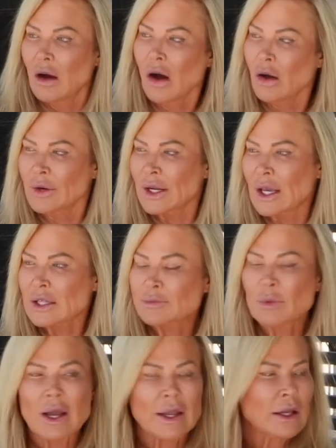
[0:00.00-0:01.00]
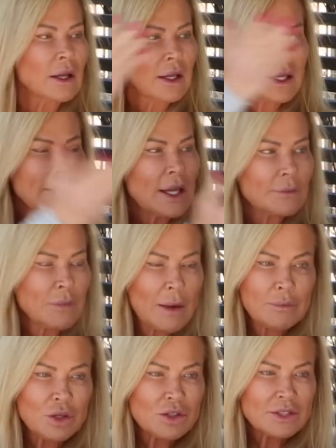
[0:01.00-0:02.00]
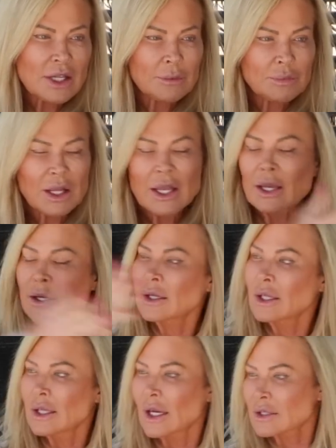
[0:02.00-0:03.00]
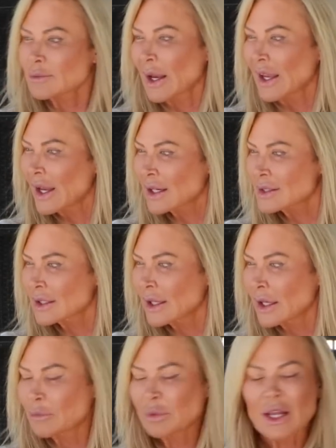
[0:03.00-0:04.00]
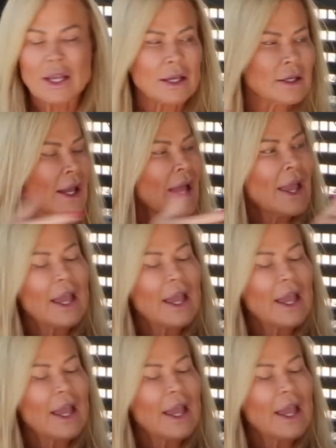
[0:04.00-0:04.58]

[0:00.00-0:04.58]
already has he had my birth date planned, he has my exit date planned,